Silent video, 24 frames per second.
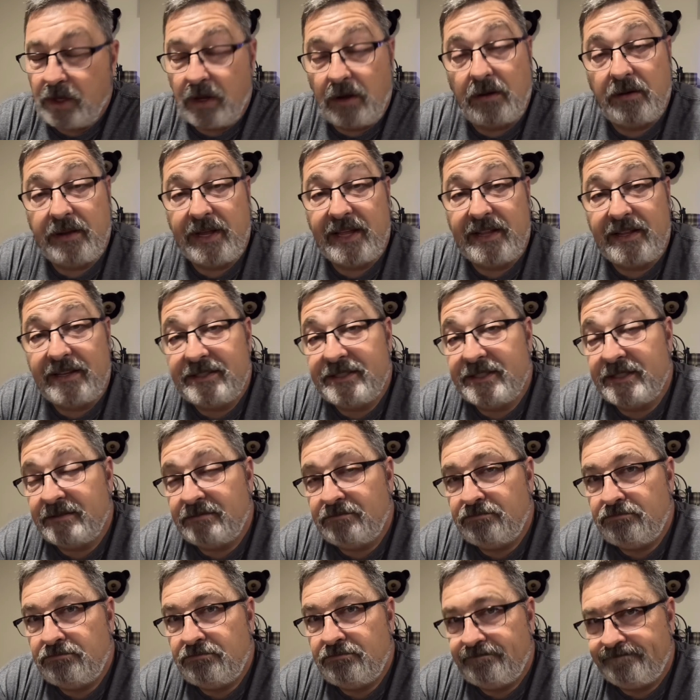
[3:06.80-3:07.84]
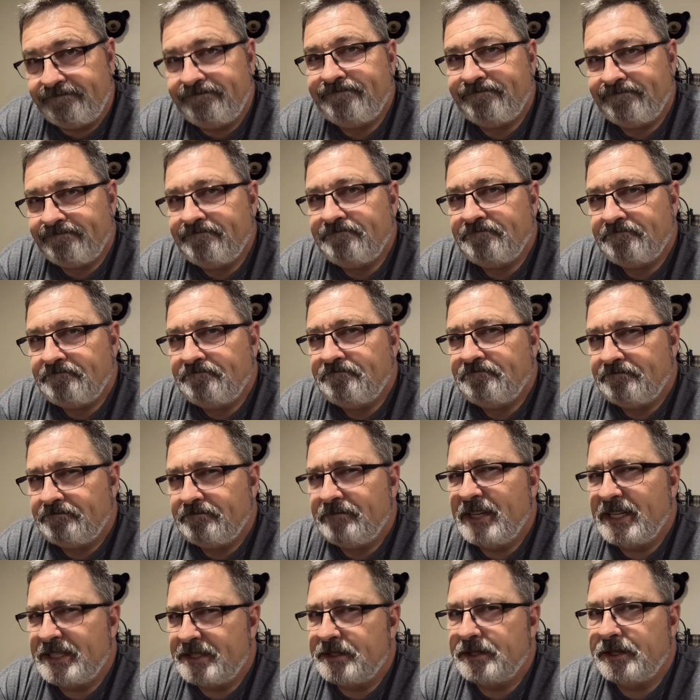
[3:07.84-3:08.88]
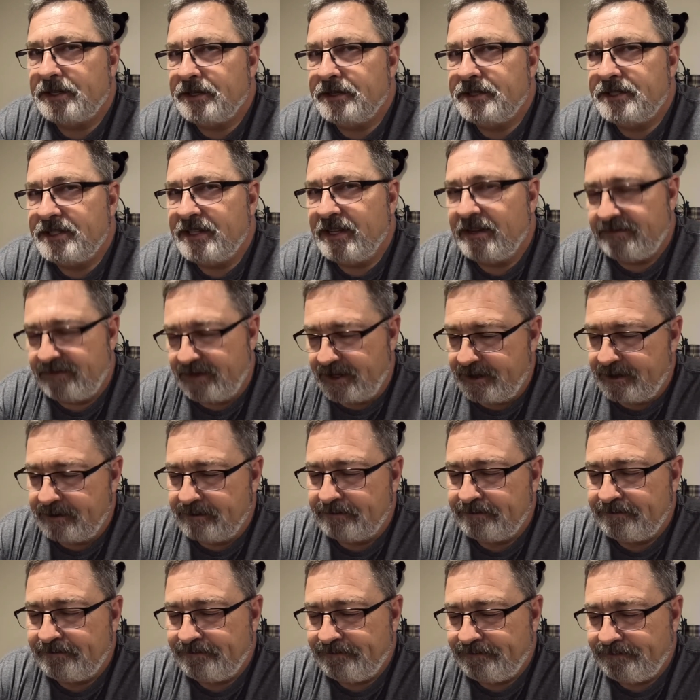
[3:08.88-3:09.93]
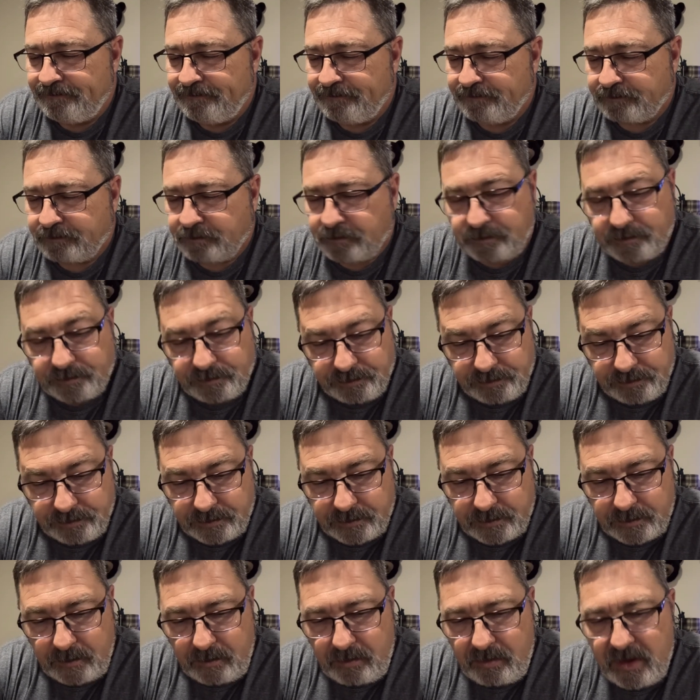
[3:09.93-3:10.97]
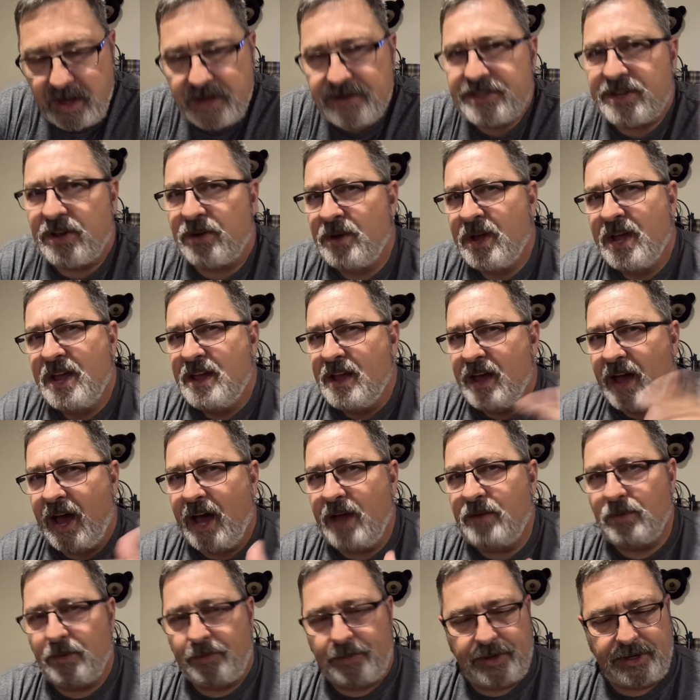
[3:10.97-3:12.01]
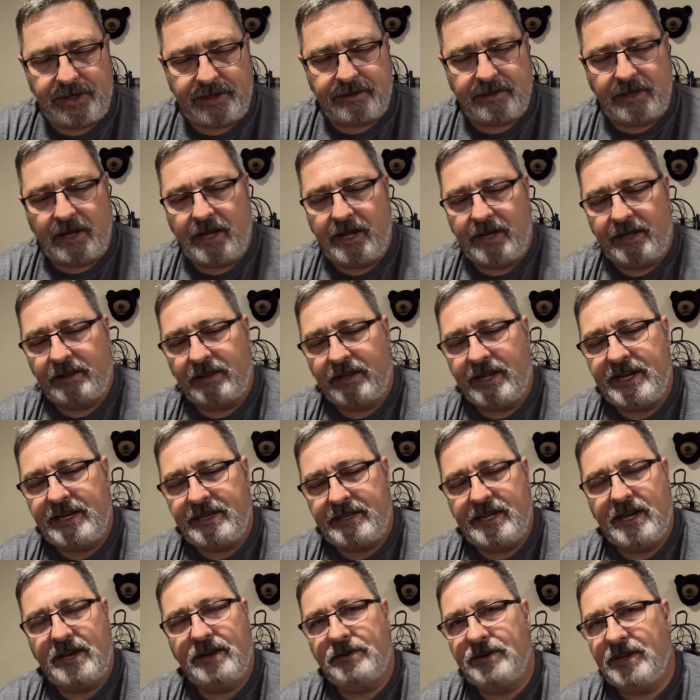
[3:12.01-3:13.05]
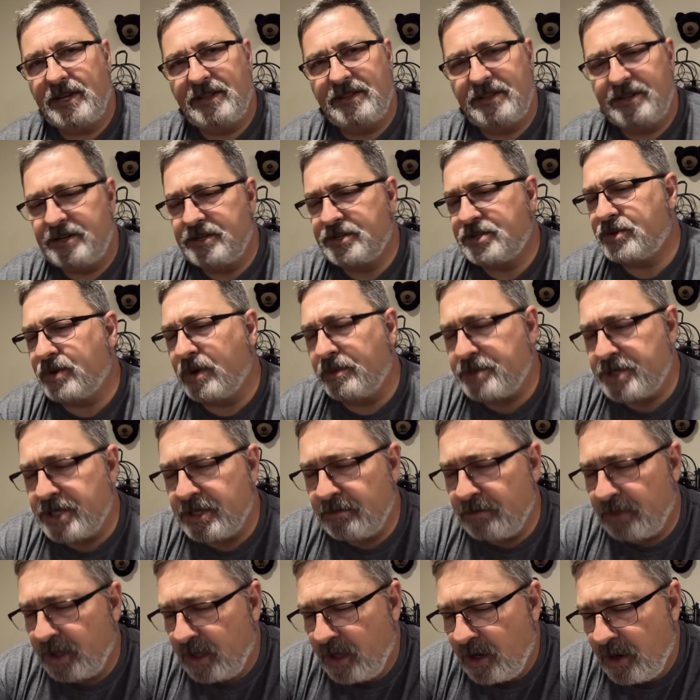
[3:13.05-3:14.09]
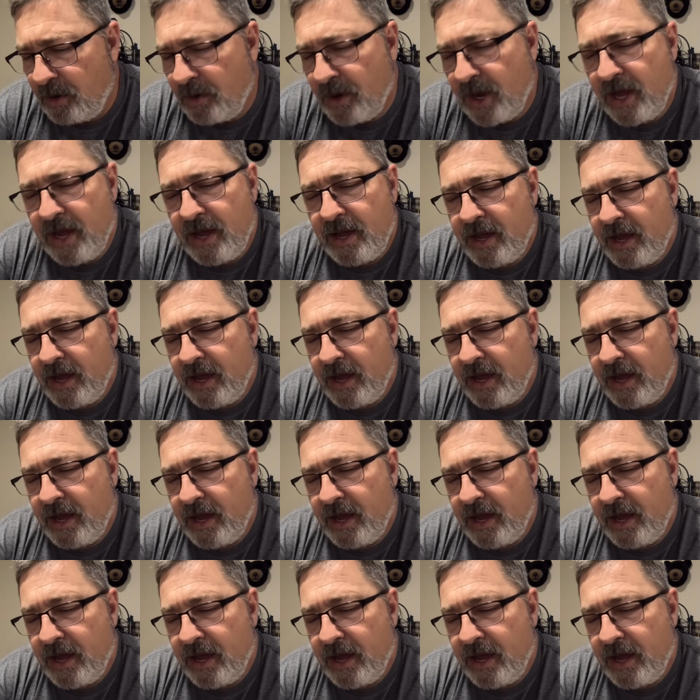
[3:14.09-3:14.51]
Oh yeah, that's that's the good stuff there. So I will put a, a link down in the description below.